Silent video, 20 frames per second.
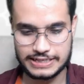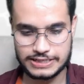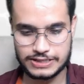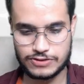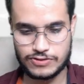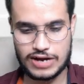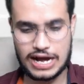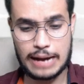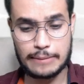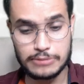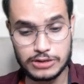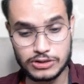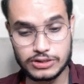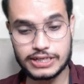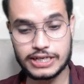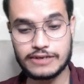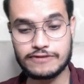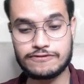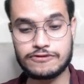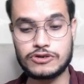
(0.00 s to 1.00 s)
So I'm
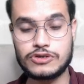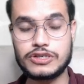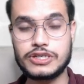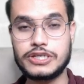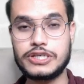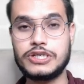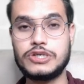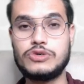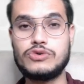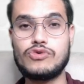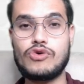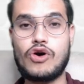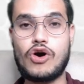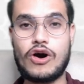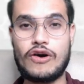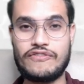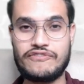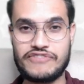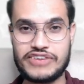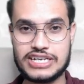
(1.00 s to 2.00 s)
looking for new
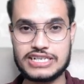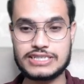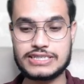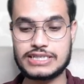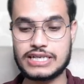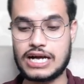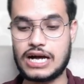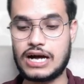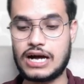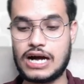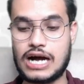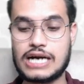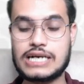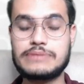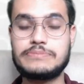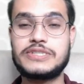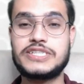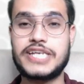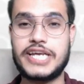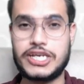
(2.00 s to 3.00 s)
office
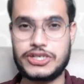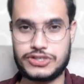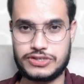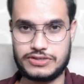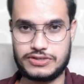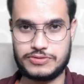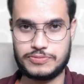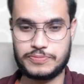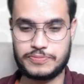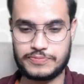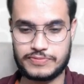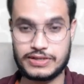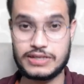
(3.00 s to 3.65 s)
accommodation.